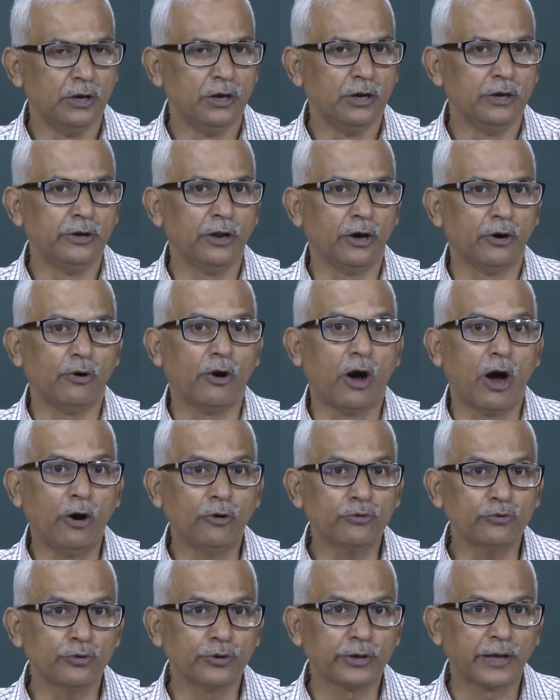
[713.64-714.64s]
Now, how
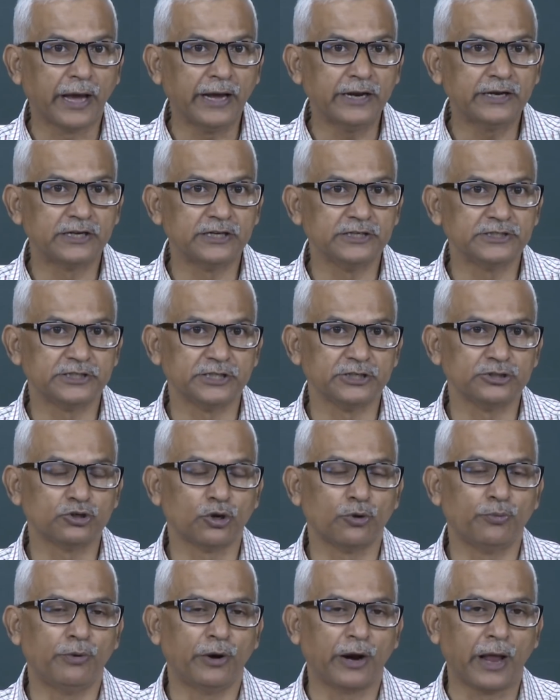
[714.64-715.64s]
to get these things?
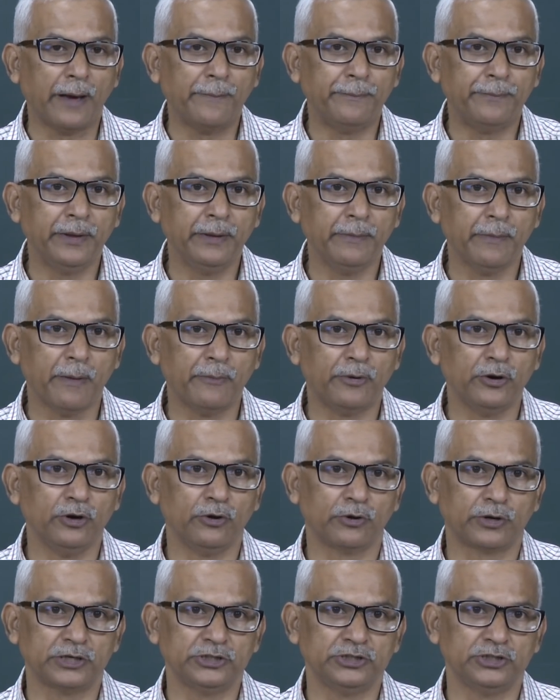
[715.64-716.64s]
So, for every memory
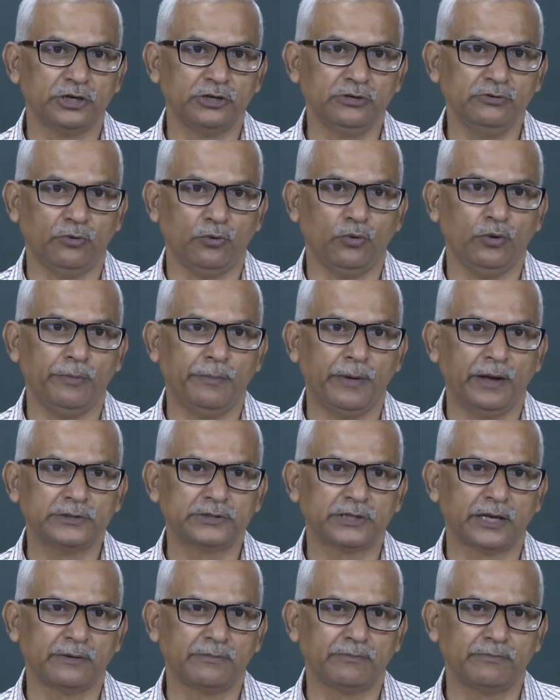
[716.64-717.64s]
location we must
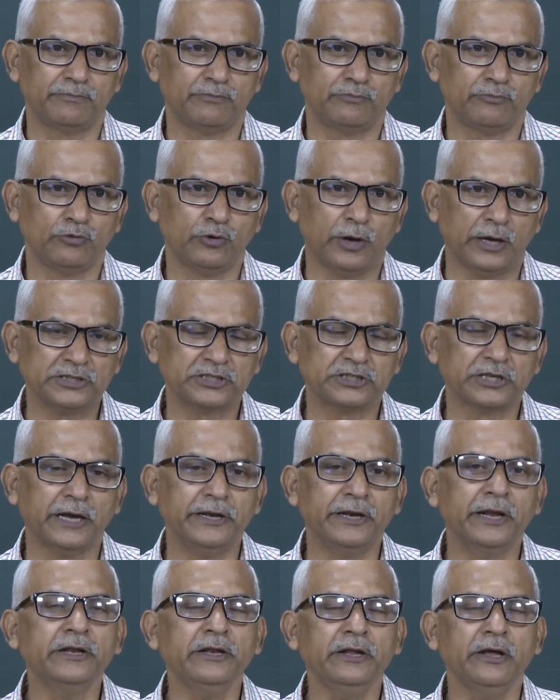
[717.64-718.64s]
have to assign
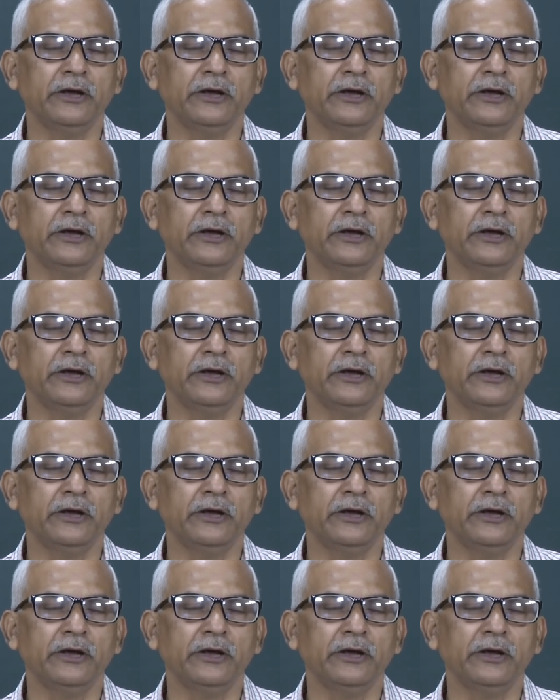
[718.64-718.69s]
a